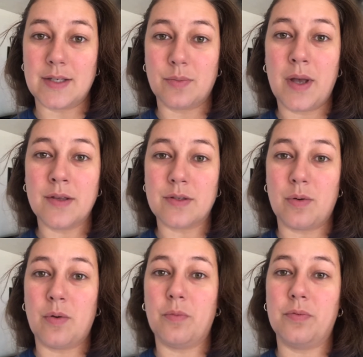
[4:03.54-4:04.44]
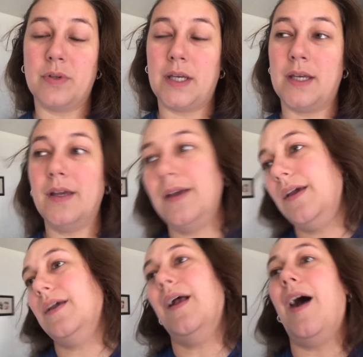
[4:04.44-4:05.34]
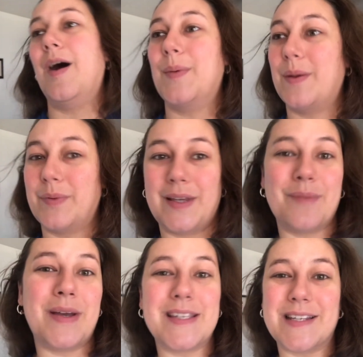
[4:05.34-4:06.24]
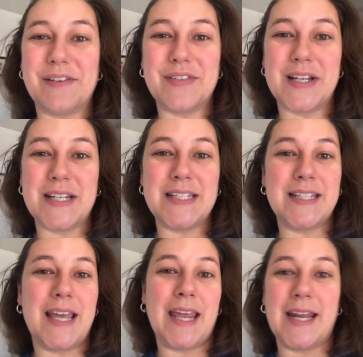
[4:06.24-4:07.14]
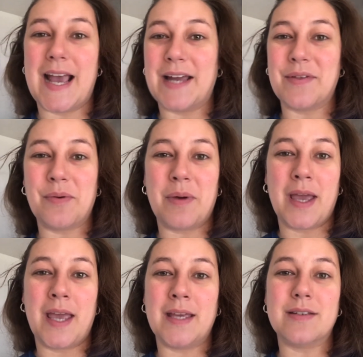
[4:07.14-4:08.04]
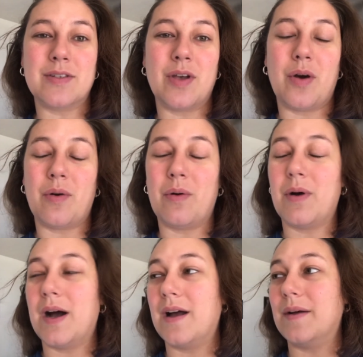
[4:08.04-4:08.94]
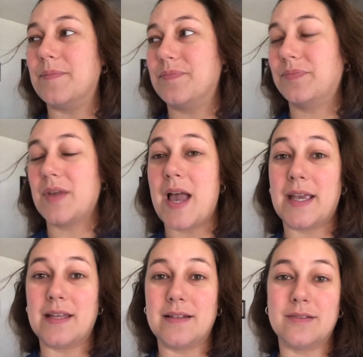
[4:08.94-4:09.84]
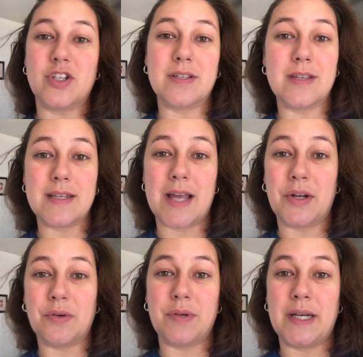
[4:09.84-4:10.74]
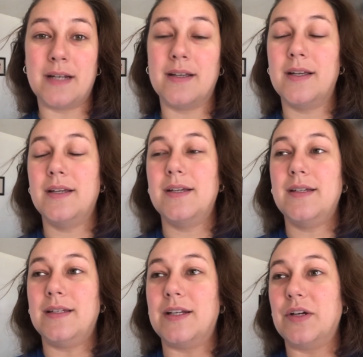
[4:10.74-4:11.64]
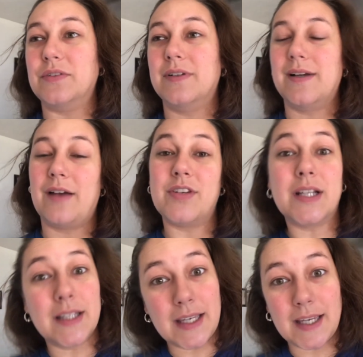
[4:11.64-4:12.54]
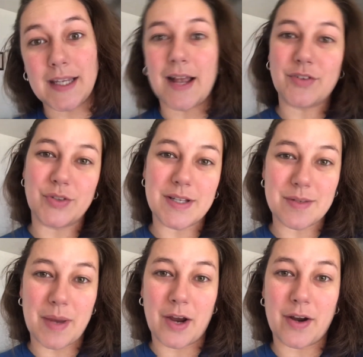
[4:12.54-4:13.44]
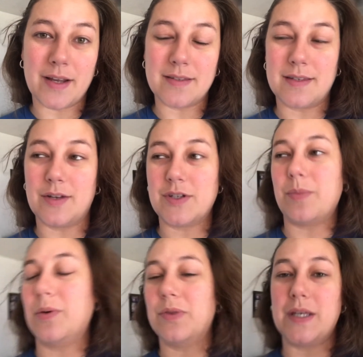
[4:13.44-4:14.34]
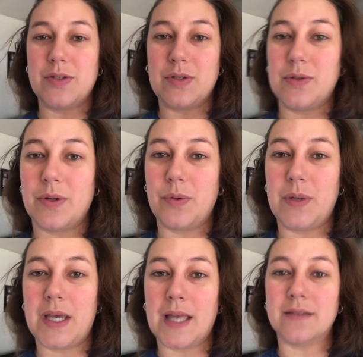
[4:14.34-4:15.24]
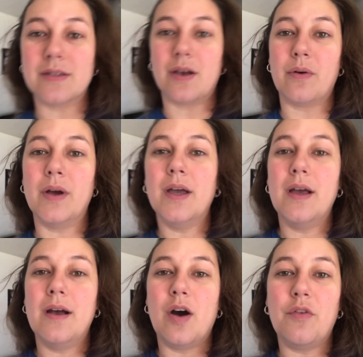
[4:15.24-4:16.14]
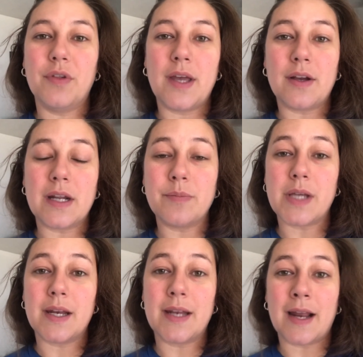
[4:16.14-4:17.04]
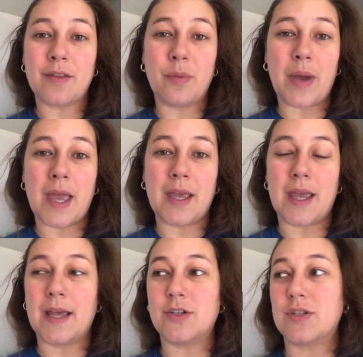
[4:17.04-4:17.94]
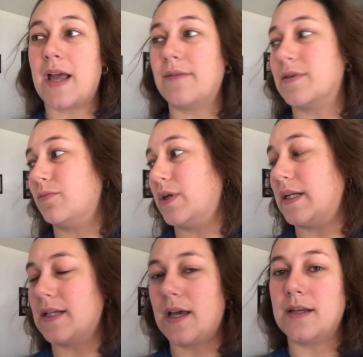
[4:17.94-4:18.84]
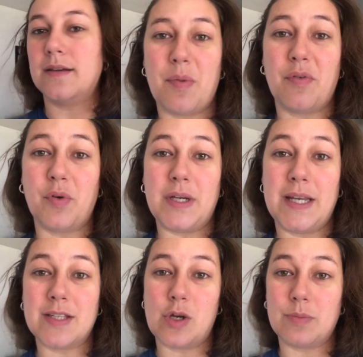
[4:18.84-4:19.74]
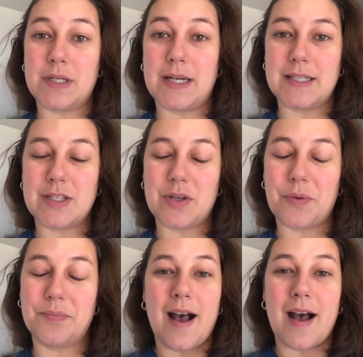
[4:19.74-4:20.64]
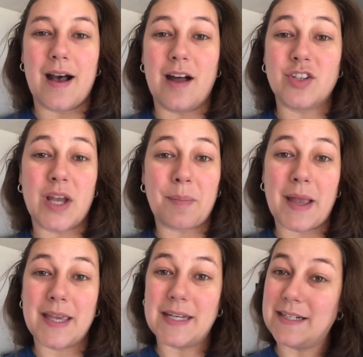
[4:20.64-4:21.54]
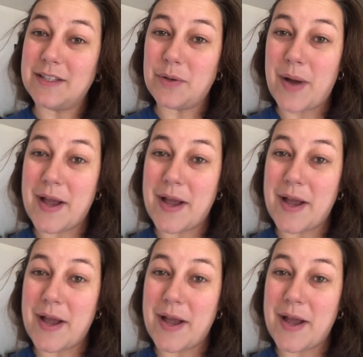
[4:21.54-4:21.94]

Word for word: as well, so hopefully I'll be able to get my stuff done and out of the way, so I can just sit down and read. You know, have to clean, have to run some errands, you know, typical things you do on the weekend. So hopefully I'll get them done and out of the way and just have some reading done before he gets home tonight. So I'll check back in a little